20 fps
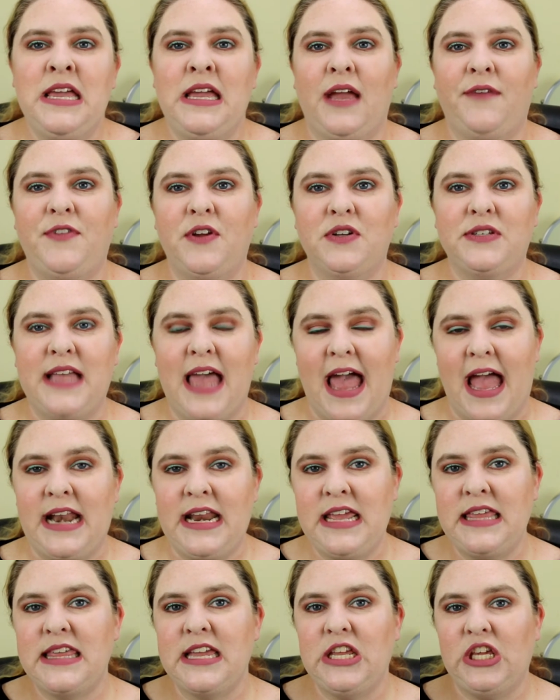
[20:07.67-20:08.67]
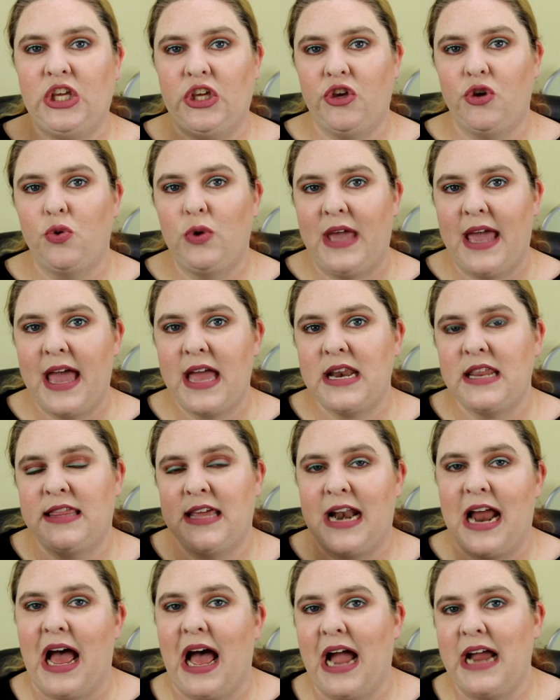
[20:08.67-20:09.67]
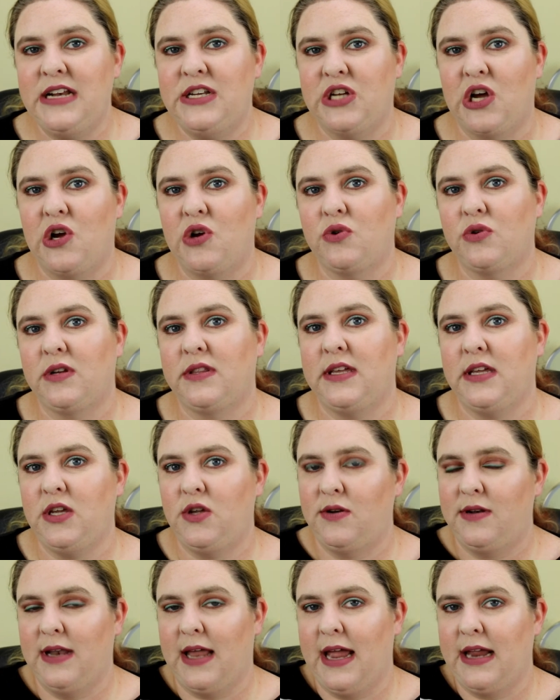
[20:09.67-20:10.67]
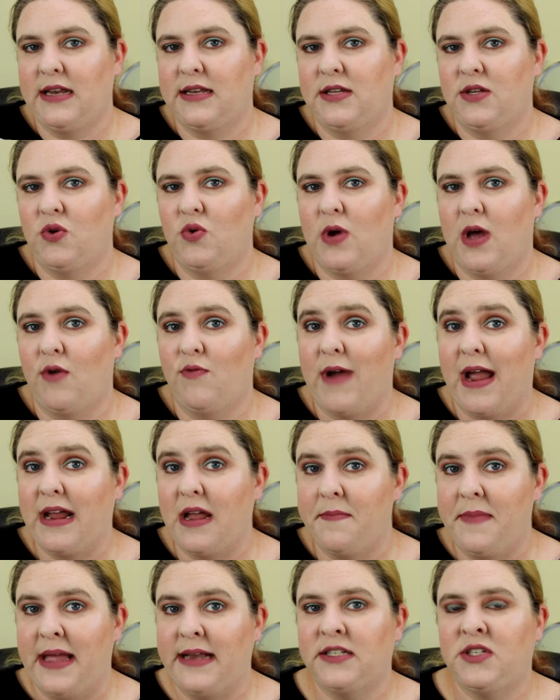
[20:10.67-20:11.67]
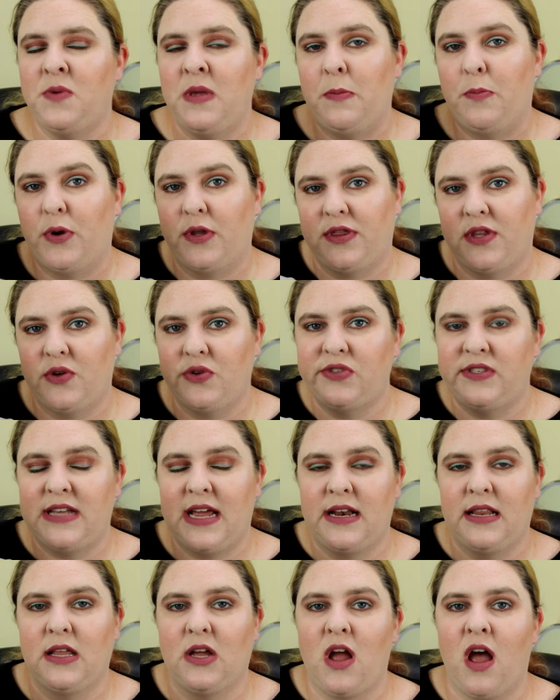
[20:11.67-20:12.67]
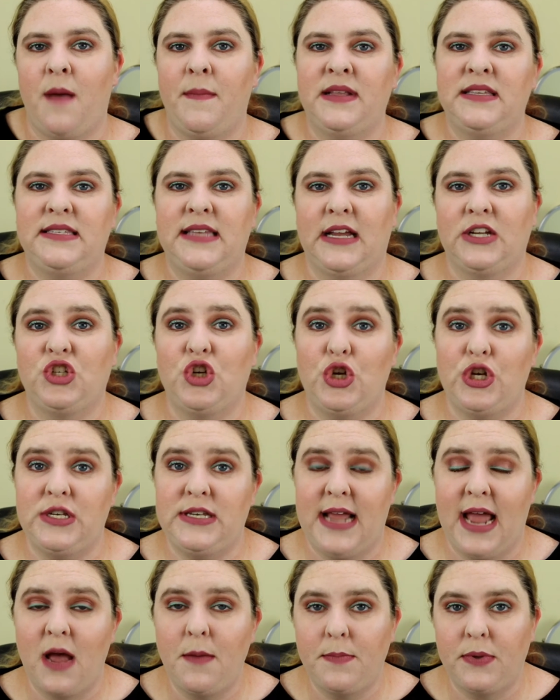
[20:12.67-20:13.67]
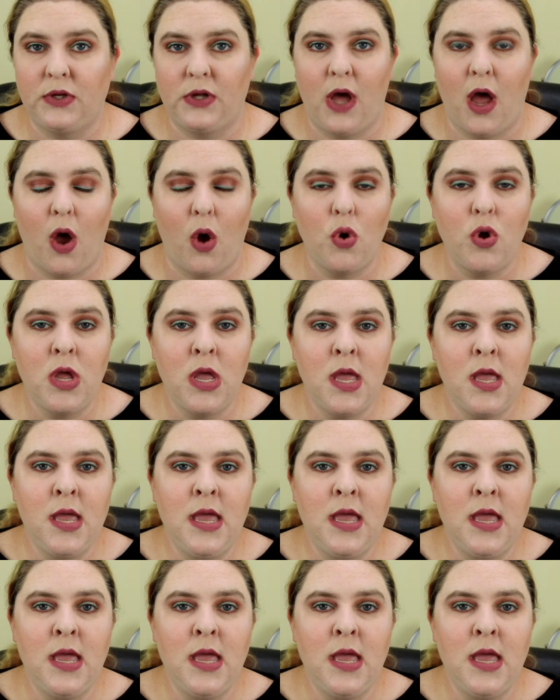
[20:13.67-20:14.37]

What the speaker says: If there's any that you get that I don't, that you'd like to recommend to me, put those down in the comment section down below.